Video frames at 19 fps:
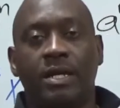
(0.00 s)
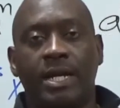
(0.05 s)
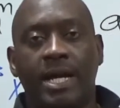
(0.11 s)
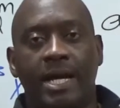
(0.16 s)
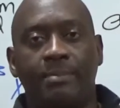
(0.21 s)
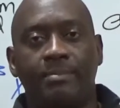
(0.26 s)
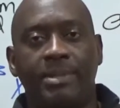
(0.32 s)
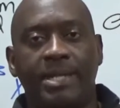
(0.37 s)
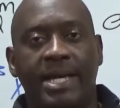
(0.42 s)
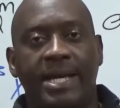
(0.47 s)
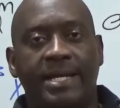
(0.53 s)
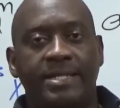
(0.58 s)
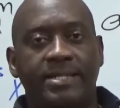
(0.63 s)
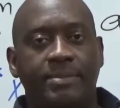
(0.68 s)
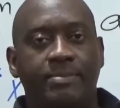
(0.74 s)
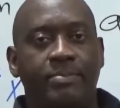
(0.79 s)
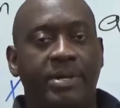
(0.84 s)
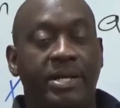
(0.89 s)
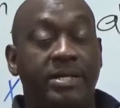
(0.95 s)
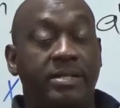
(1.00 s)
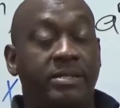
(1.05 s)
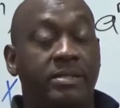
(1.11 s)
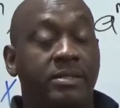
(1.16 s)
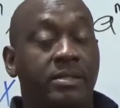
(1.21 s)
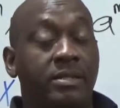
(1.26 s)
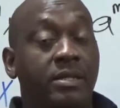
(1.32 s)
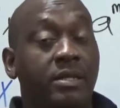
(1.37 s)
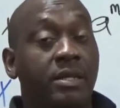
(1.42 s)
can be
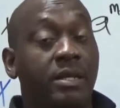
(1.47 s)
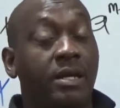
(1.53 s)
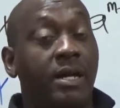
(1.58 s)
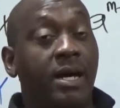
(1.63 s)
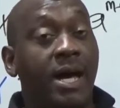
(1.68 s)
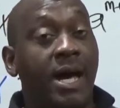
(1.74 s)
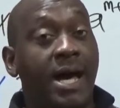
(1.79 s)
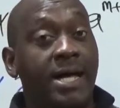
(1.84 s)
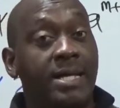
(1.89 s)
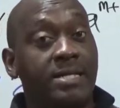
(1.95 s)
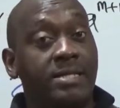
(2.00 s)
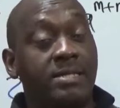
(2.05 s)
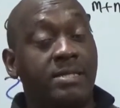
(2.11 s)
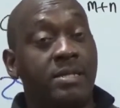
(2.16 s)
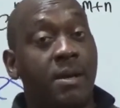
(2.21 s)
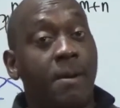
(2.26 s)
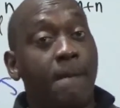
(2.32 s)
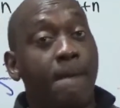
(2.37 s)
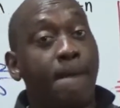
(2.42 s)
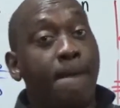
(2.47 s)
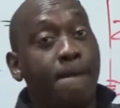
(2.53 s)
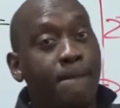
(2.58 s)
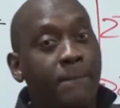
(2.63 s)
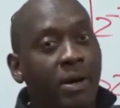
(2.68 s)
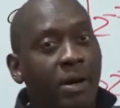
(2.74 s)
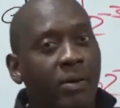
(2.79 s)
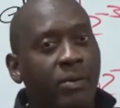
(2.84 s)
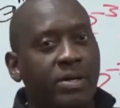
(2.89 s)
expressed as
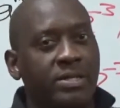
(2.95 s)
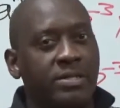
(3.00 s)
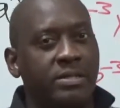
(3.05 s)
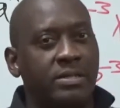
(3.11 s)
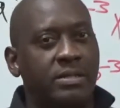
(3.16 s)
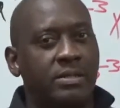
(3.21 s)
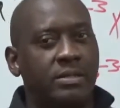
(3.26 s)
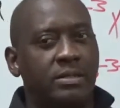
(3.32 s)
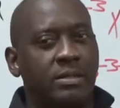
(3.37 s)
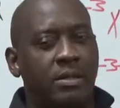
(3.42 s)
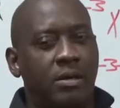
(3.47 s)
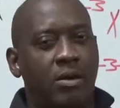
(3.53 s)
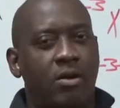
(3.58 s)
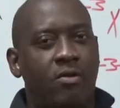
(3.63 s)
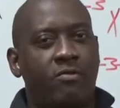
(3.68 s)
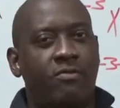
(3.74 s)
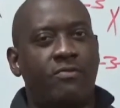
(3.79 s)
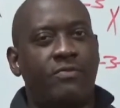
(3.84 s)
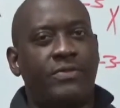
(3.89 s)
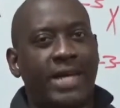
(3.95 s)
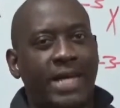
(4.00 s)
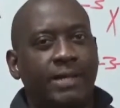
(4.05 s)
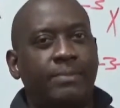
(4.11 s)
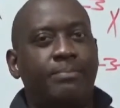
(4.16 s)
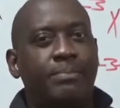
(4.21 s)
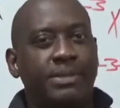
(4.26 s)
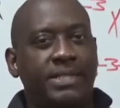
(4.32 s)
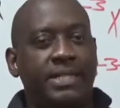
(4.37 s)
powers of
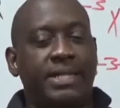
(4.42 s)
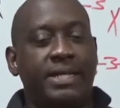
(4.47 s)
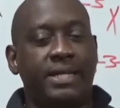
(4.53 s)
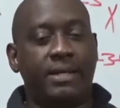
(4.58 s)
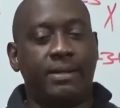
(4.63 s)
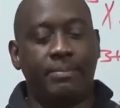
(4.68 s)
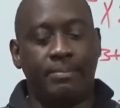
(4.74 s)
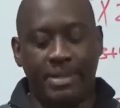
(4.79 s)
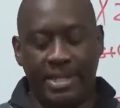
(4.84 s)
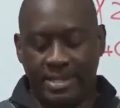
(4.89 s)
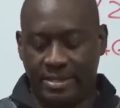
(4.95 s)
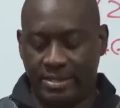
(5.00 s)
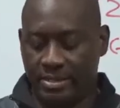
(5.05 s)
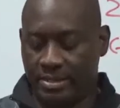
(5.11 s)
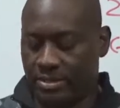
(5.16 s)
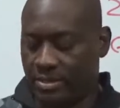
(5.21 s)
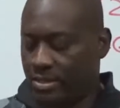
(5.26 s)
that particular base.